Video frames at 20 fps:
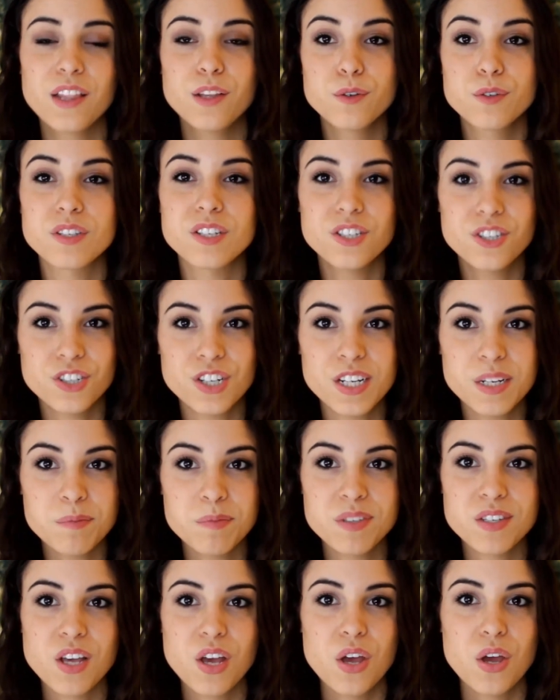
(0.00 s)
lucid
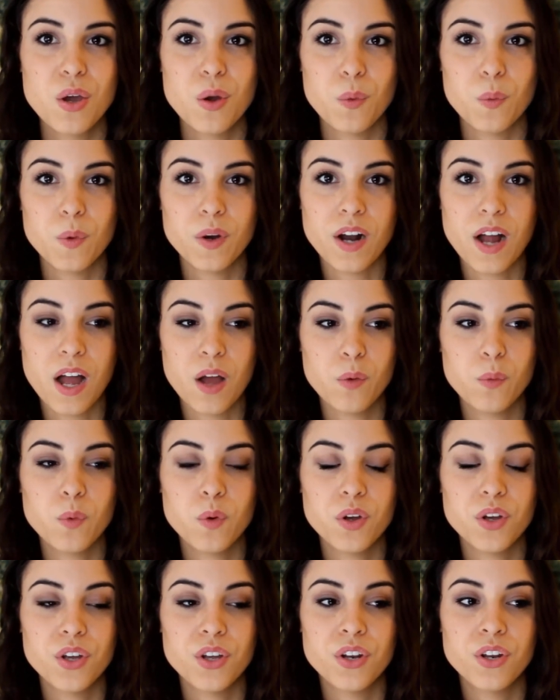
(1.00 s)
dreams where I
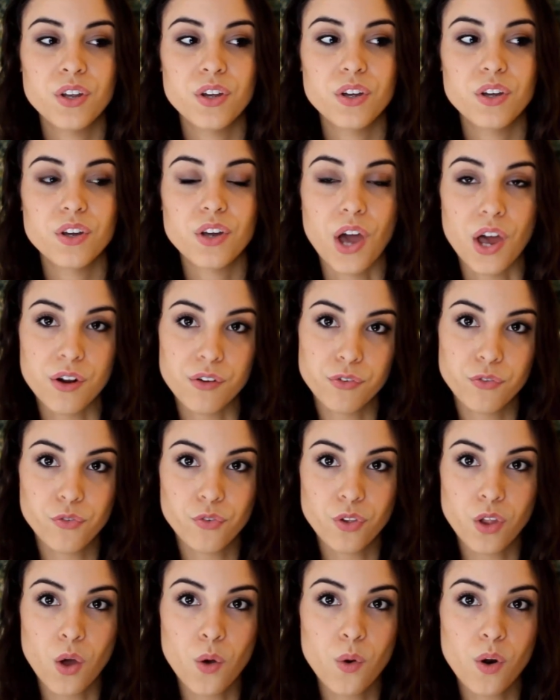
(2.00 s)
would kind of
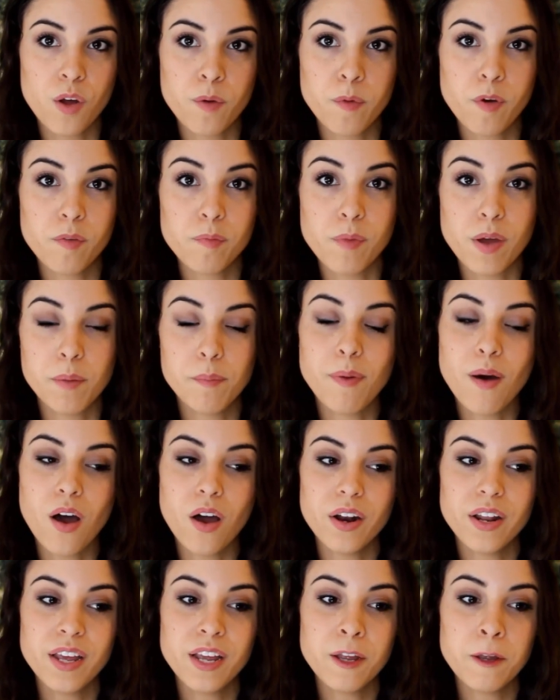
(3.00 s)
float above my
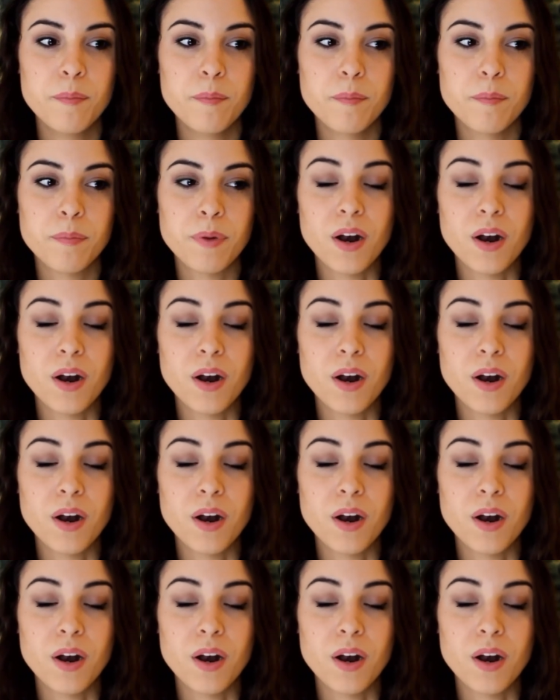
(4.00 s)
body.